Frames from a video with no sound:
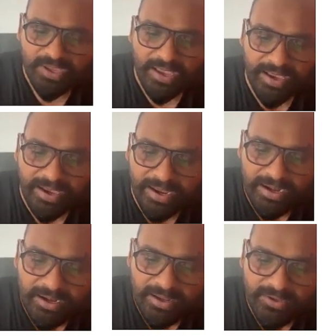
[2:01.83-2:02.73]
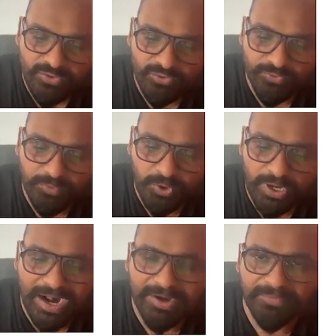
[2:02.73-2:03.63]
and used for
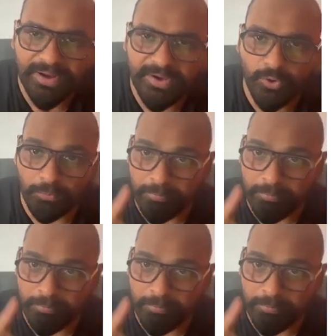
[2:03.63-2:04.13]
heart failure.